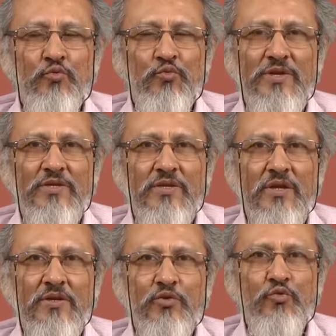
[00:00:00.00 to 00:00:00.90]
we
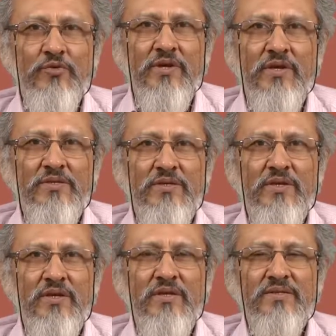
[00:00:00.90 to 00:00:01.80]
shall look at
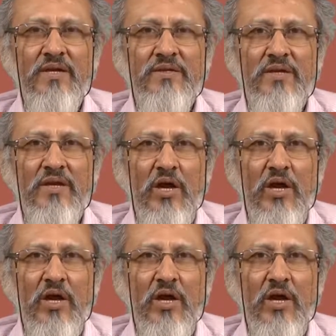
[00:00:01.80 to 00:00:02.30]
exactly